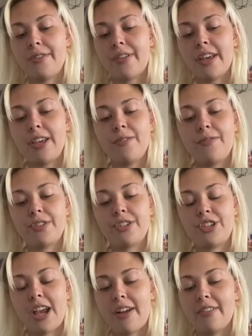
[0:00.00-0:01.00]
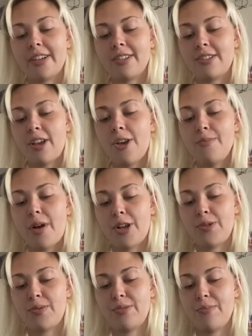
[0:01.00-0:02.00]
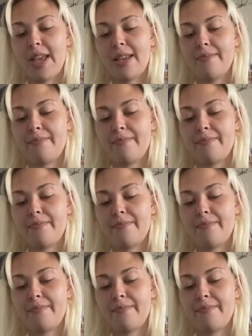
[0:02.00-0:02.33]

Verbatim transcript: Thank you for sharing so much with me.